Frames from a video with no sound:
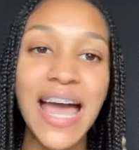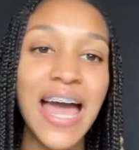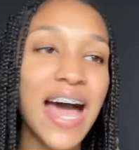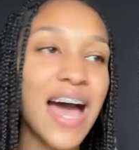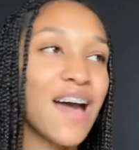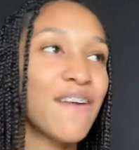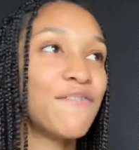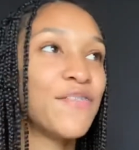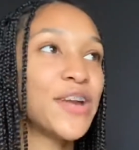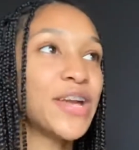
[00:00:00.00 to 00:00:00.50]
I
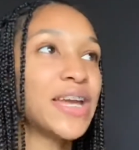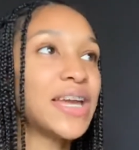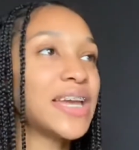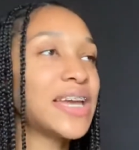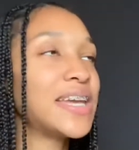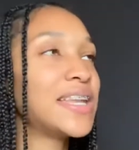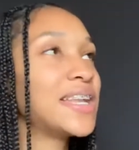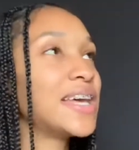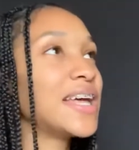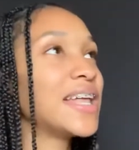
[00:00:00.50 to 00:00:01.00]

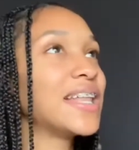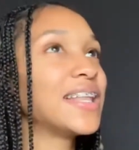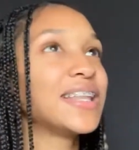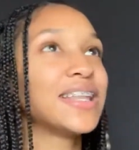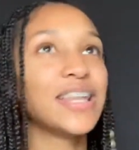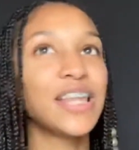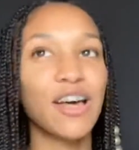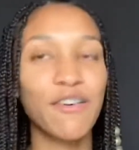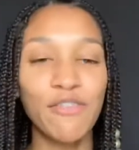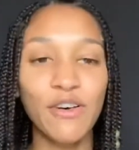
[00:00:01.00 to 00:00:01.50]
freaking
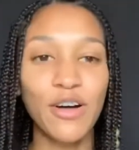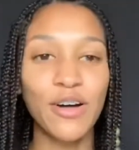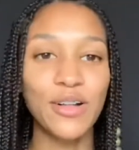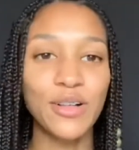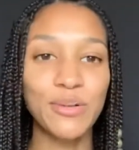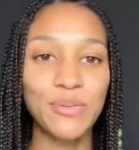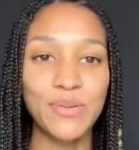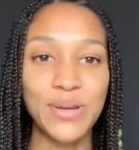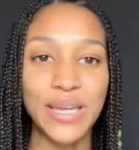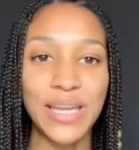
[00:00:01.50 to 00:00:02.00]
love
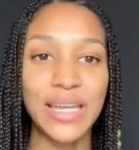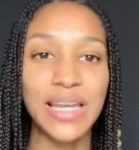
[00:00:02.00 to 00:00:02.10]
Halloween.